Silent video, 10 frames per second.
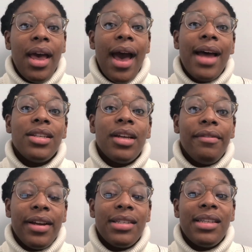and
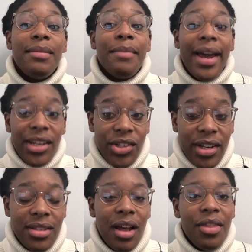diversity
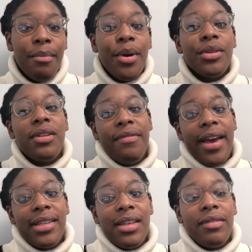managers are the most
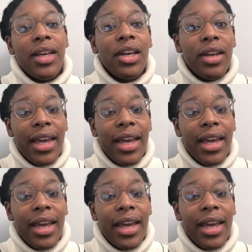effective in